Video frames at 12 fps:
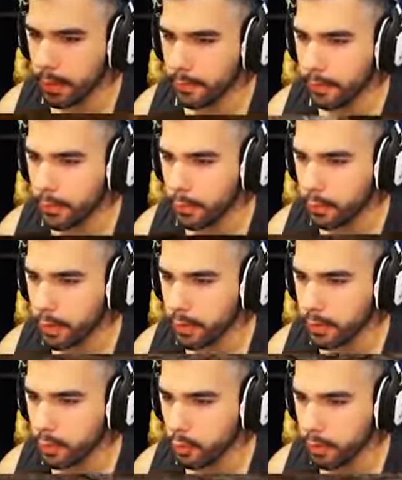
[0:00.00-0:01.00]
very weird
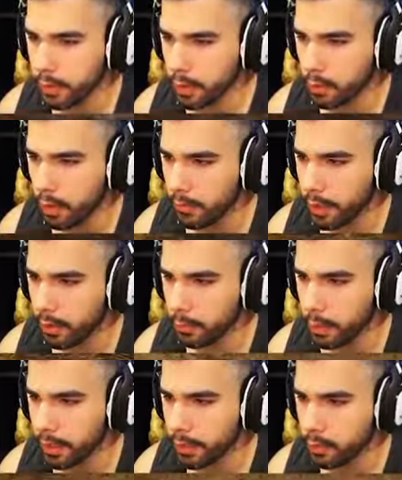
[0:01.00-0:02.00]
in 12v12. I don't
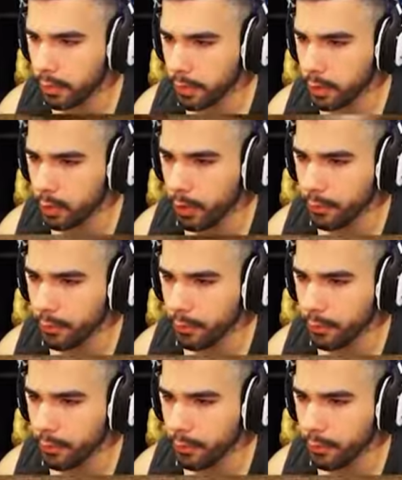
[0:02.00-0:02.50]
play 12v12